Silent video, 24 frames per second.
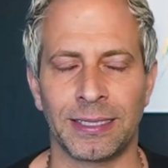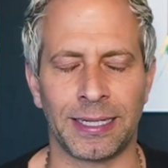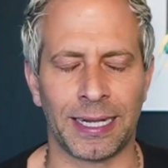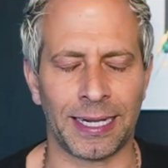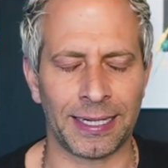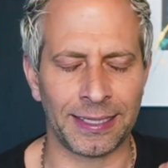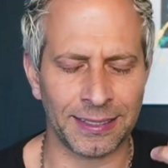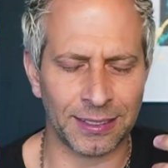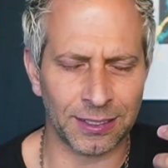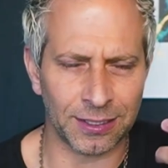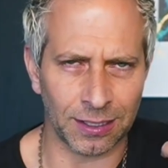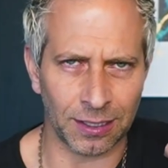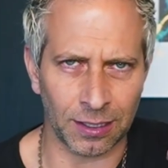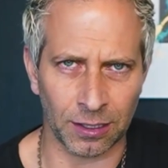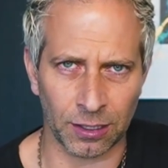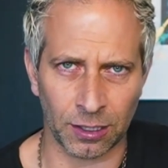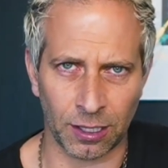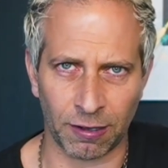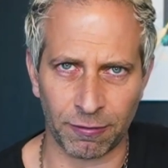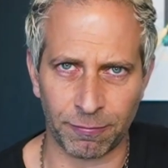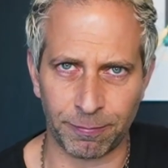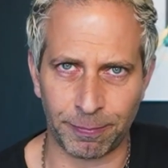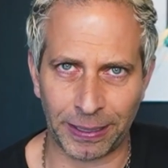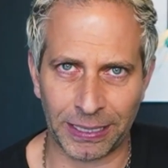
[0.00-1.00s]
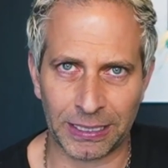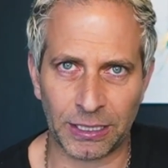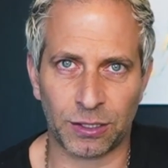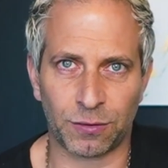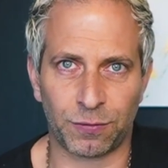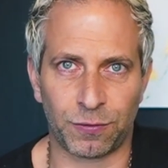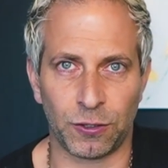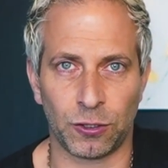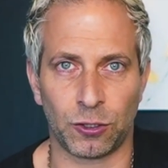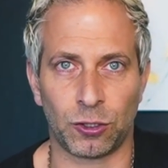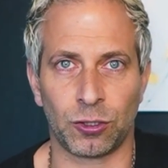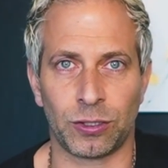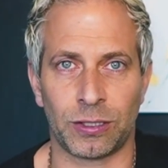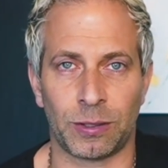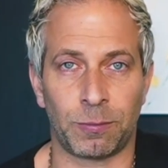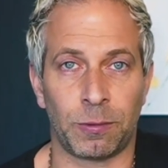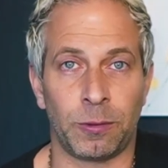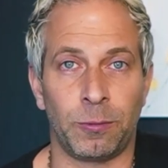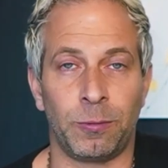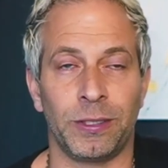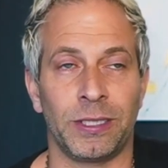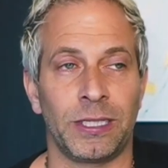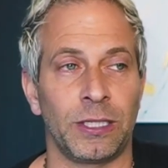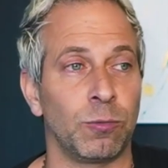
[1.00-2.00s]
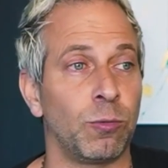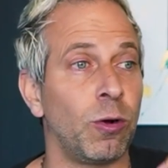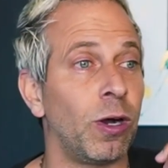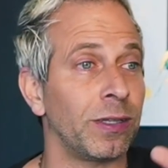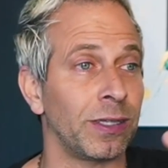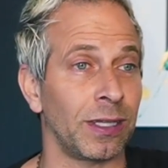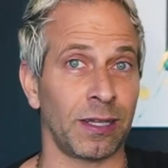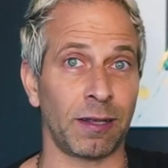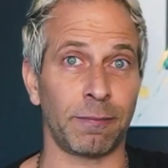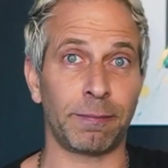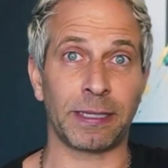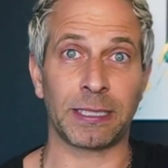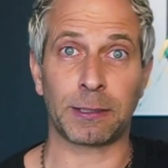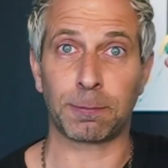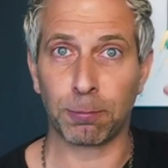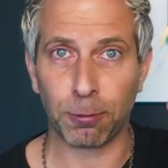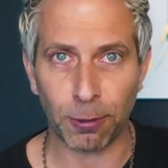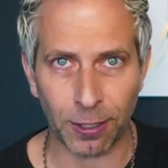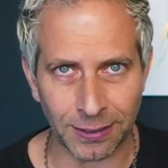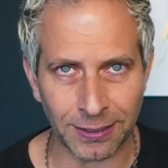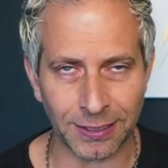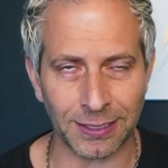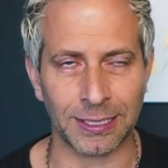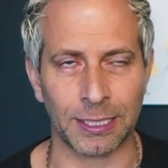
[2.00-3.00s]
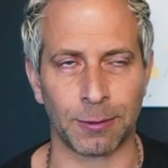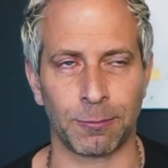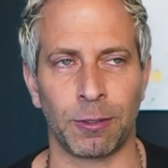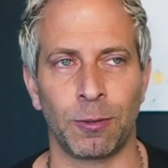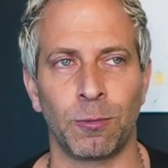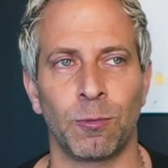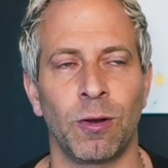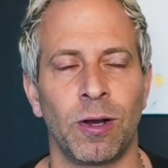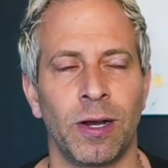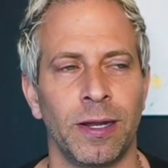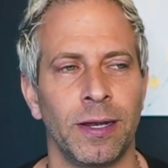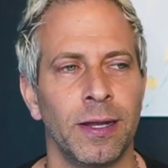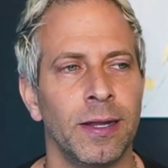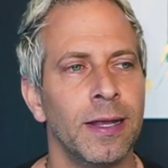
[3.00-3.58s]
into the love based future that we really want, the love based present that we want,